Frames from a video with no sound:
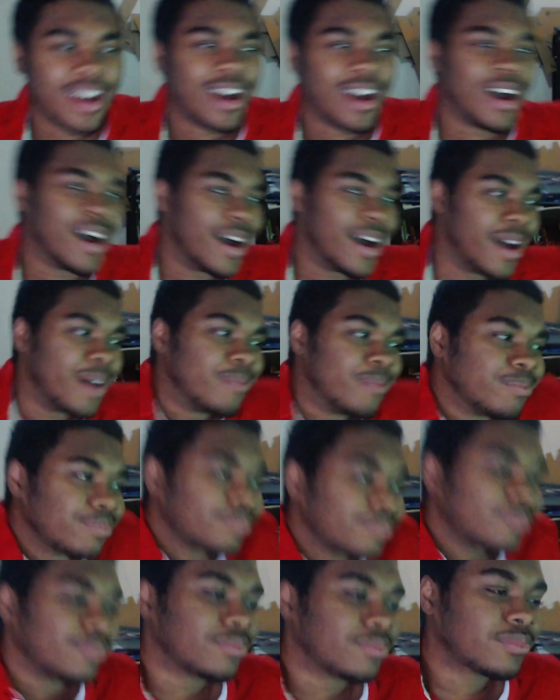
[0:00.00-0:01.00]

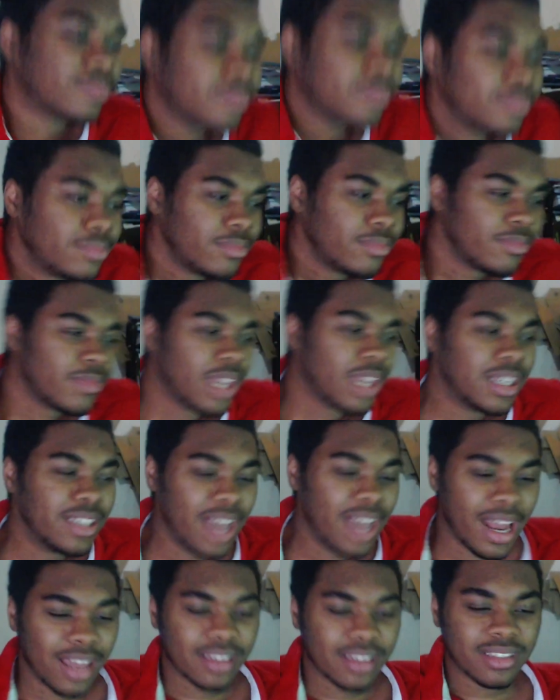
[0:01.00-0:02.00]

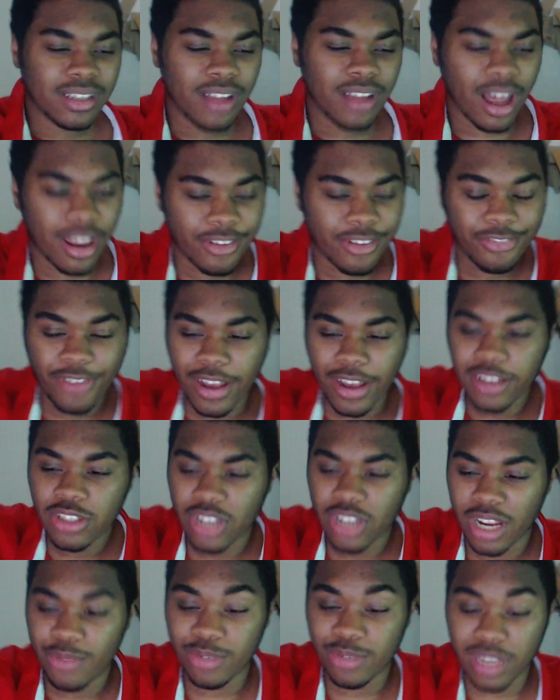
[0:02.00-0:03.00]
Yeah, like, our defence
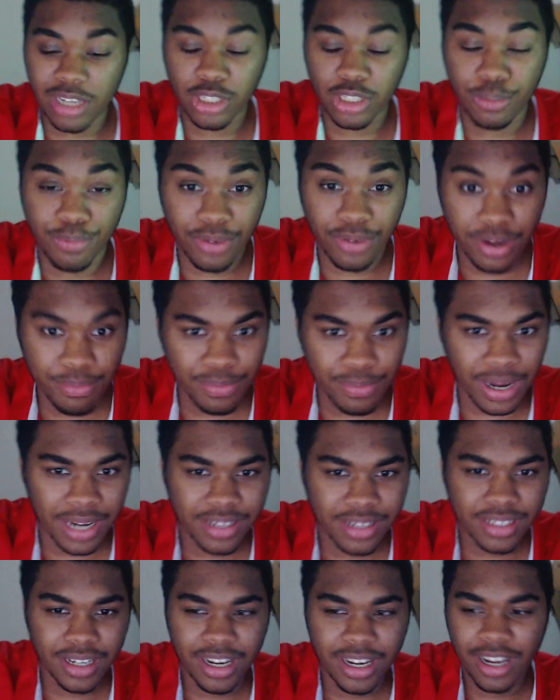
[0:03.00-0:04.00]
today was actually pretty
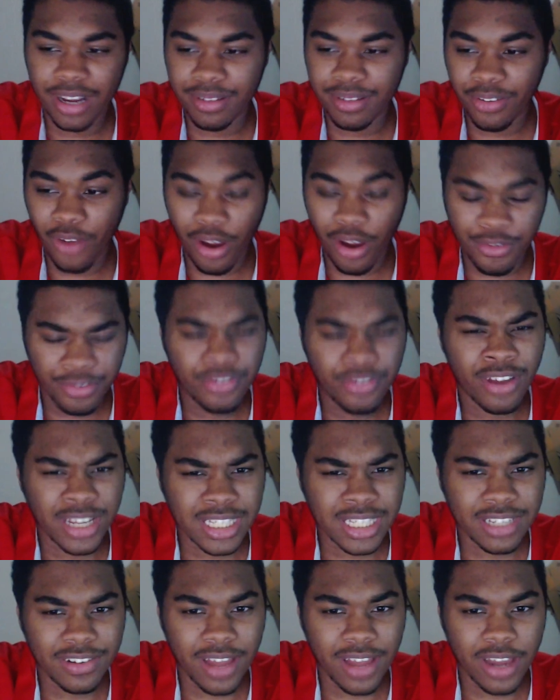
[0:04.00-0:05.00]
bad. Our
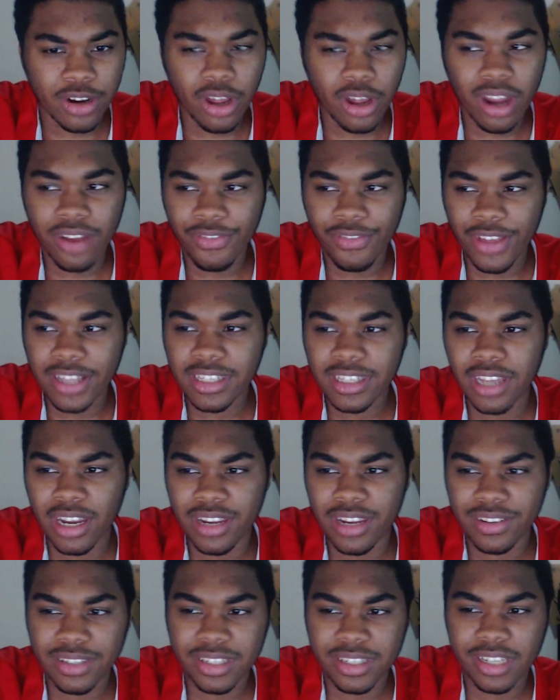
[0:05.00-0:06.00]
defence line, not our defence in
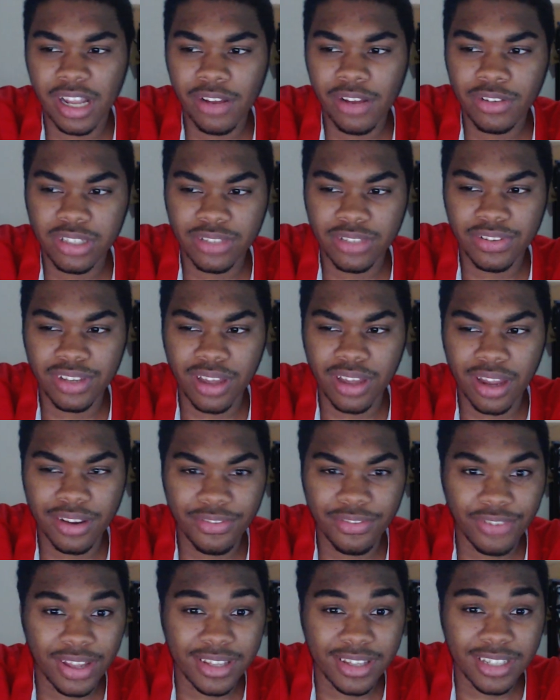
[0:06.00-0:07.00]
itself, because I think our
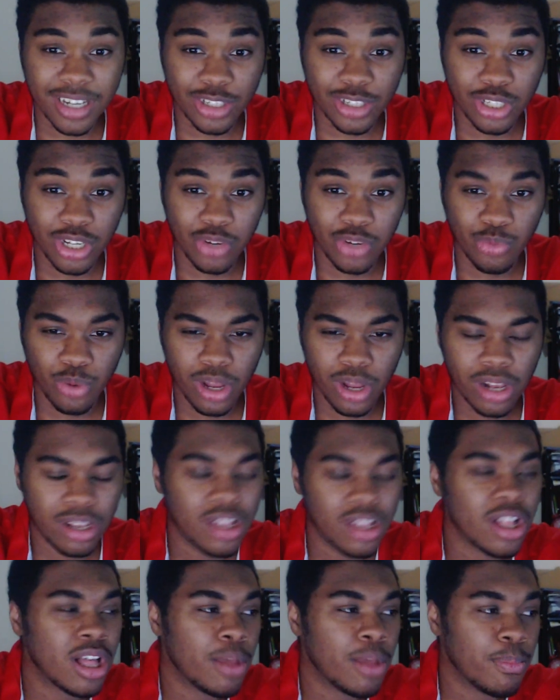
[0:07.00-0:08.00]
defence actually did well,
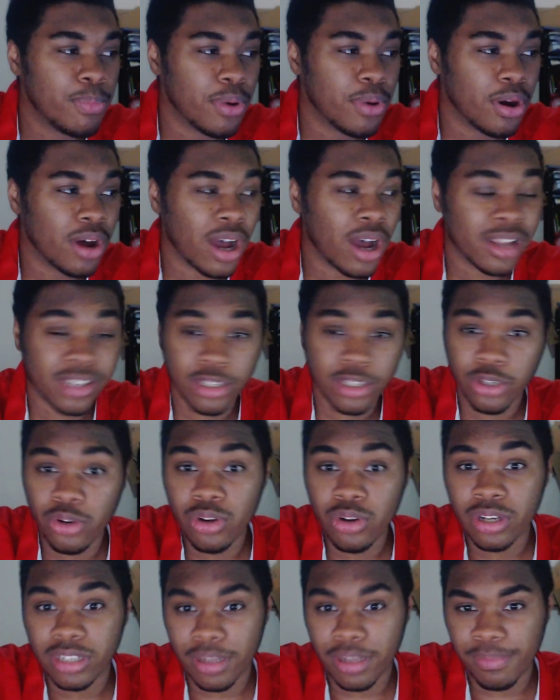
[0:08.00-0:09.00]
but as a
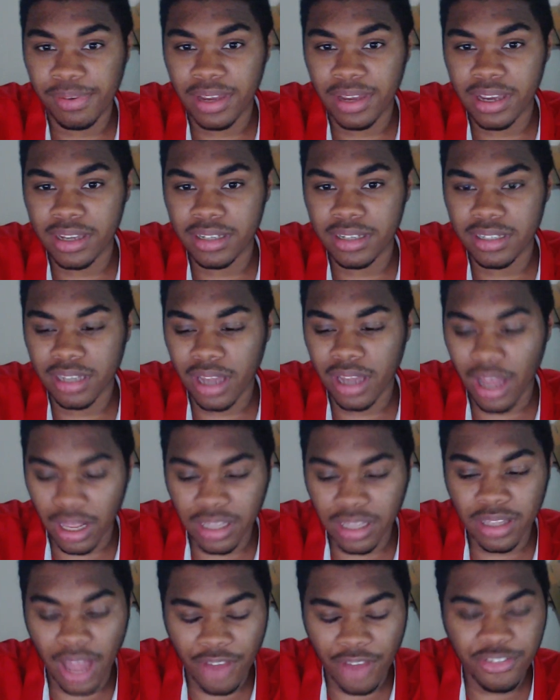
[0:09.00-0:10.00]
unit they played,
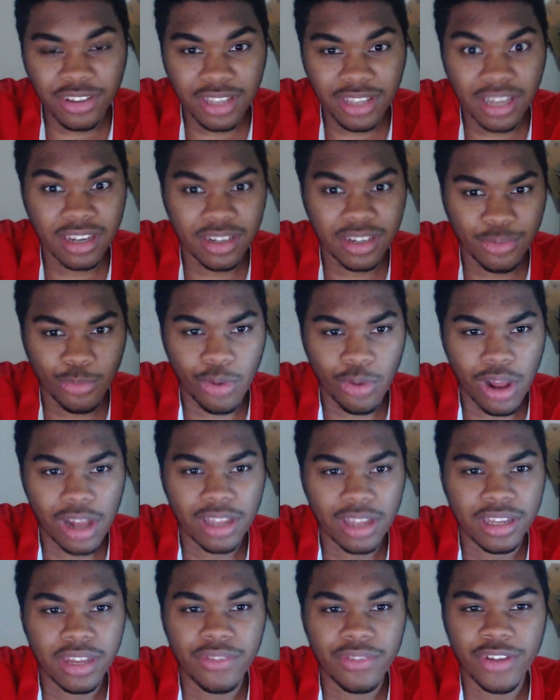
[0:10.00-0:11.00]
I think they did well
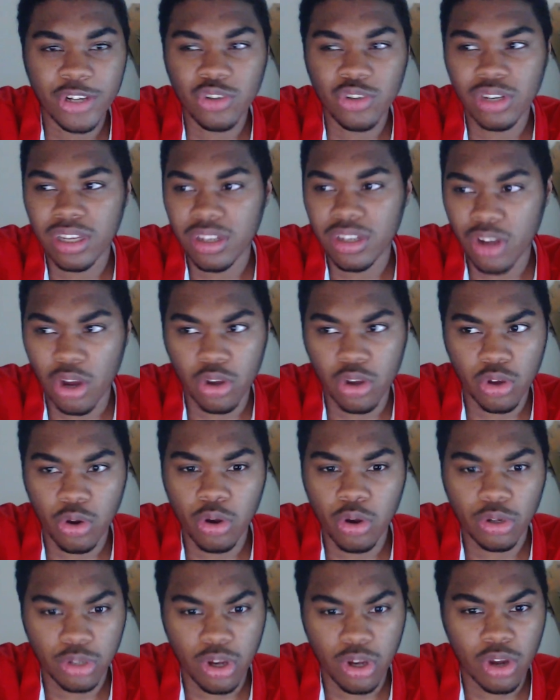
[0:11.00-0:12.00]
individually, not
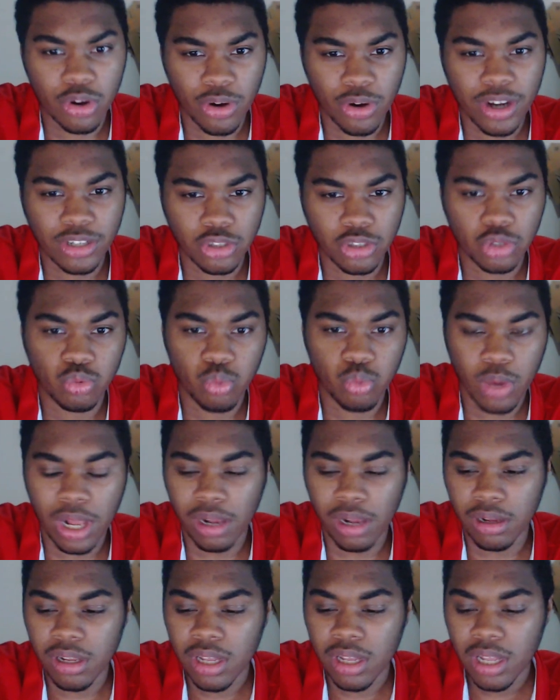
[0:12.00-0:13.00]
good, not great, just
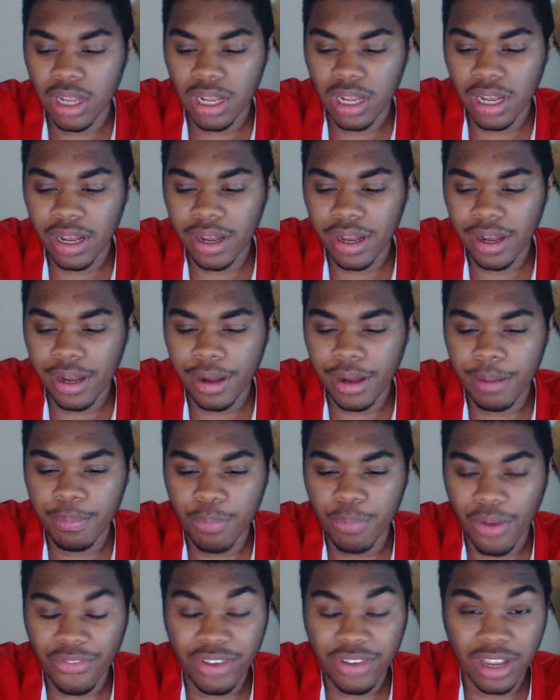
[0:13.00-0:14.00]
well.
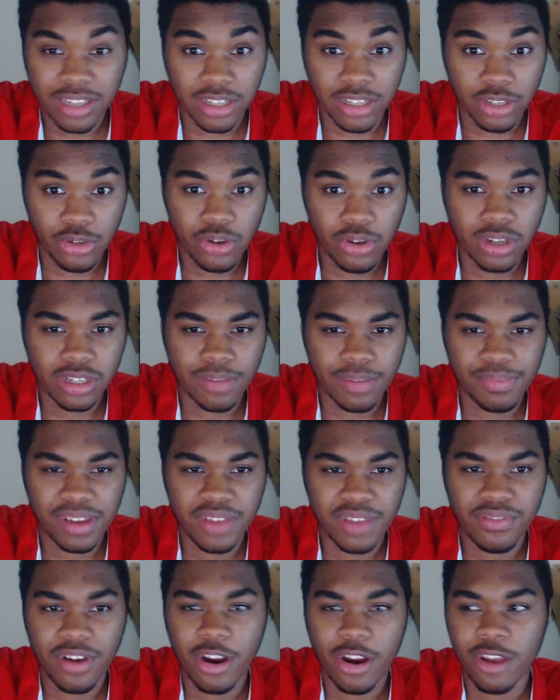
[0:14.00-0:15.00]
But I think as a unit they
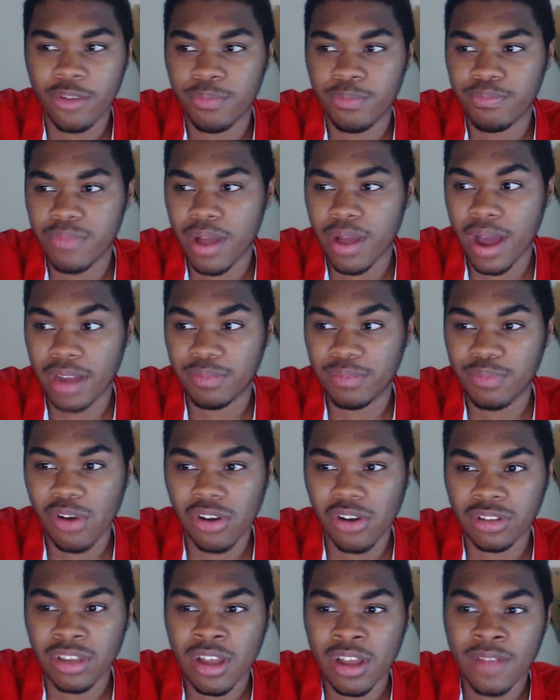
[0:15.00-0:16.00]
played very bad,
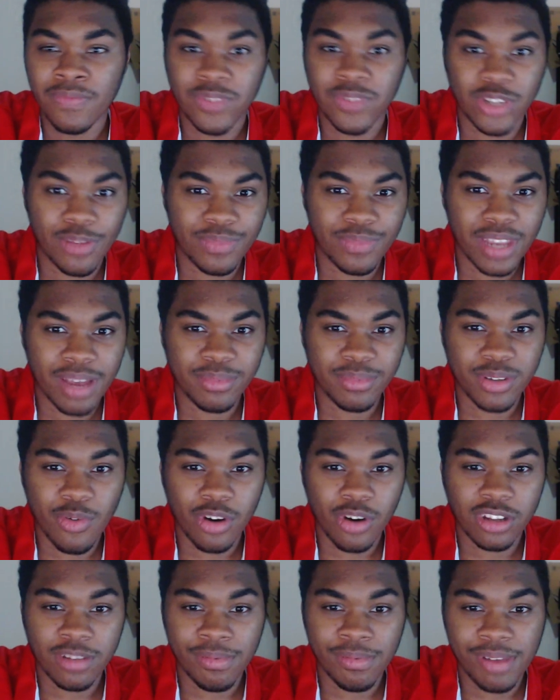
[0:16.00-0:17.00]
because sometimes they
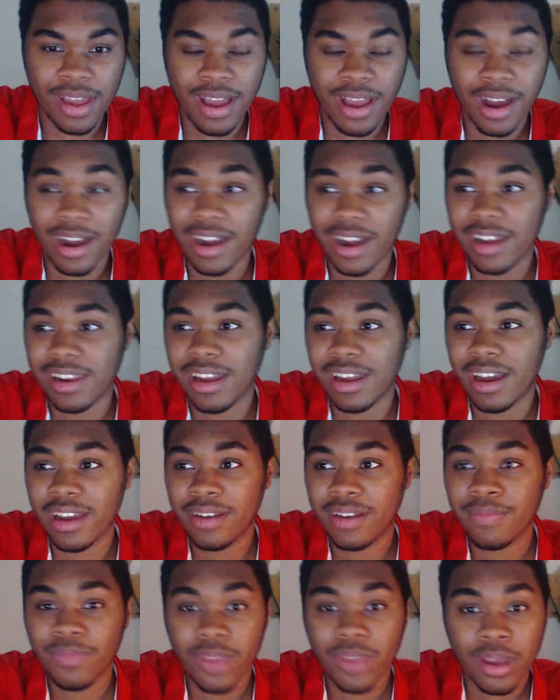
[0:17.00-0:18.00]
wanted to play a high
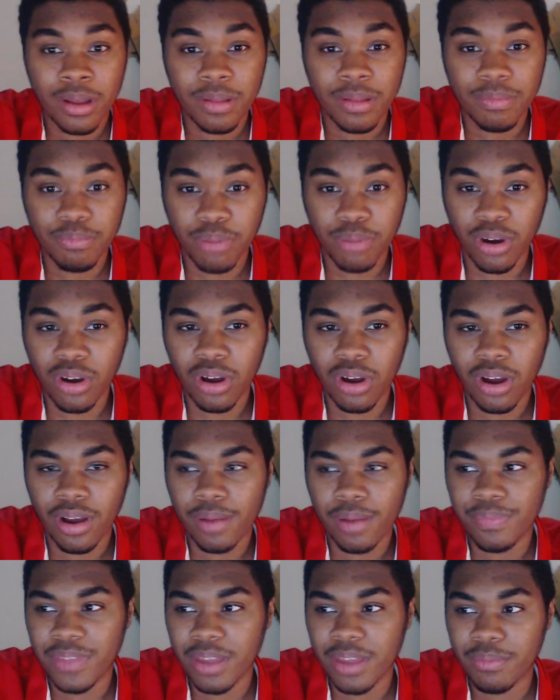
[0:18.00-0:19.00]
line, but then,